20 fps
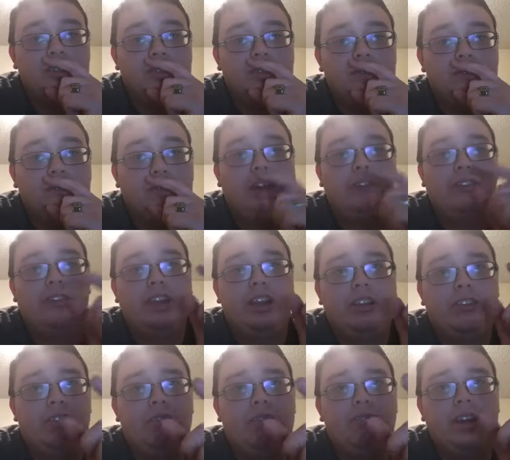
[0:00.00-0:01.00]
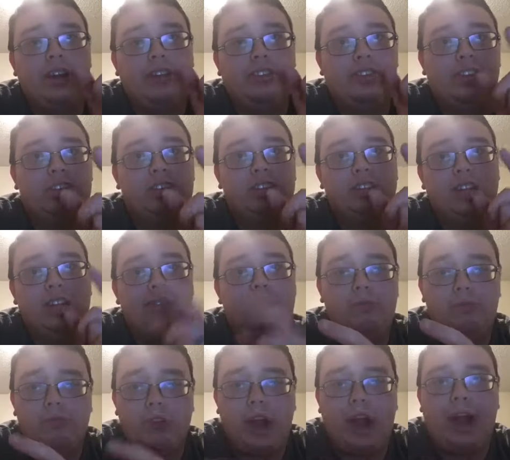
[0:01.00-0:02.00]
But he's going to do it in such a
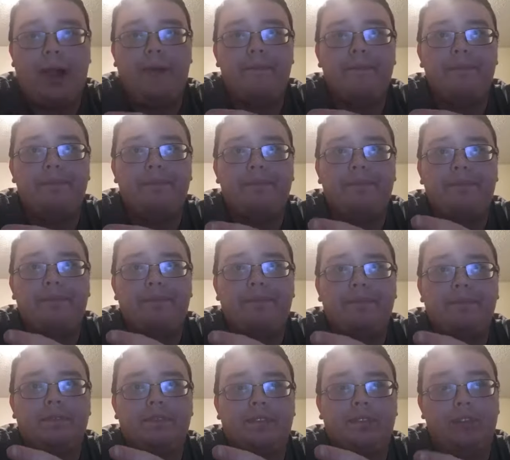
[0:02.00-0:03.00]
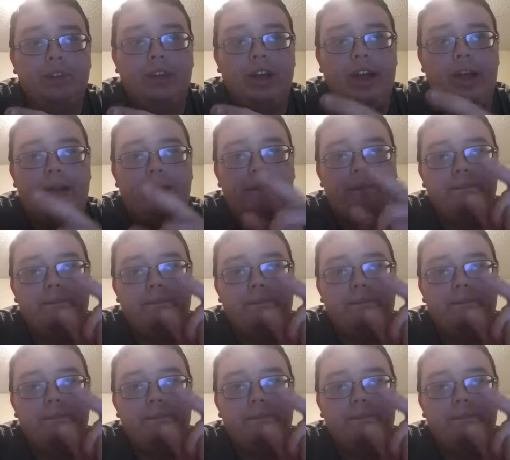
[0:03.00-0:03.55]
loving way, okay?